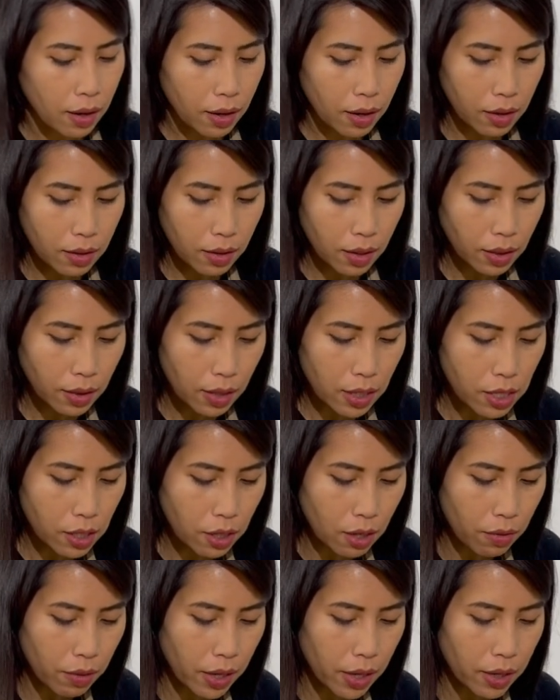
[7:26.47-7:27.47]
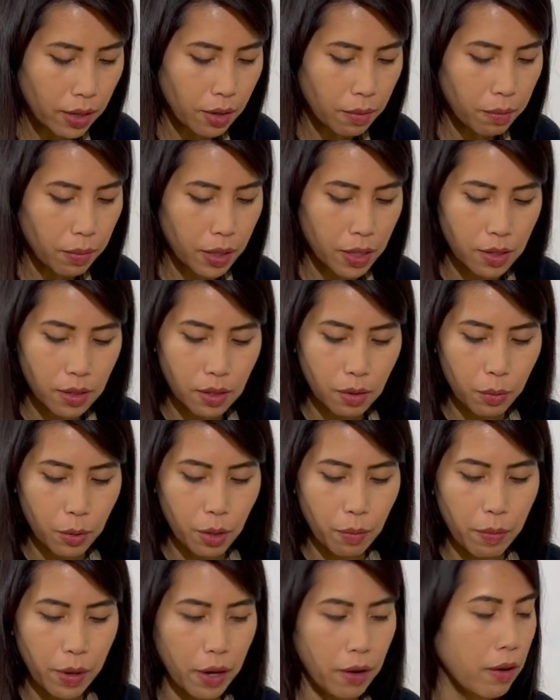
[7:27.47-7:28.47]
And then let's go ahead and put some more
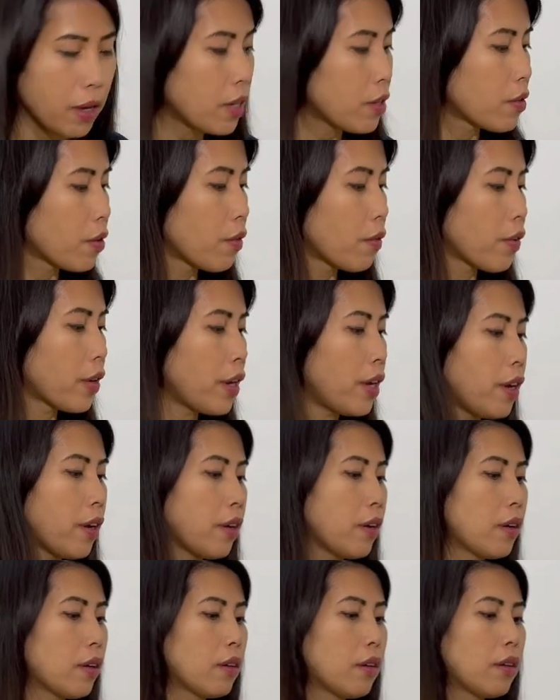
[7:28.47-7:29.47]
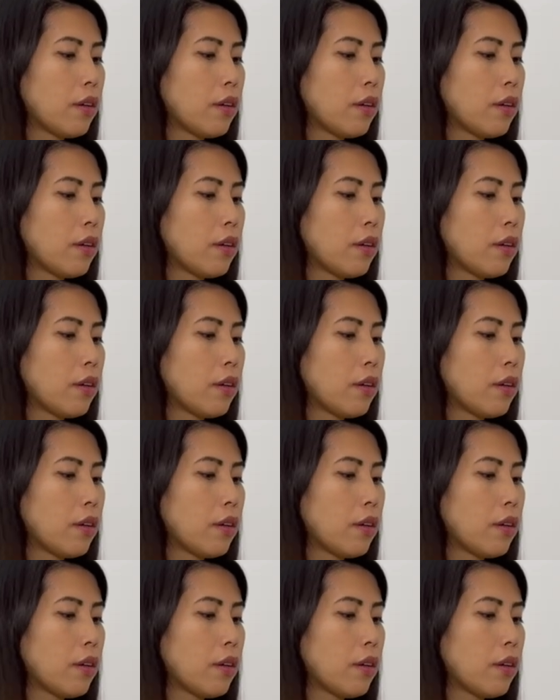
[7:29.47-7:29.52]
berries over here.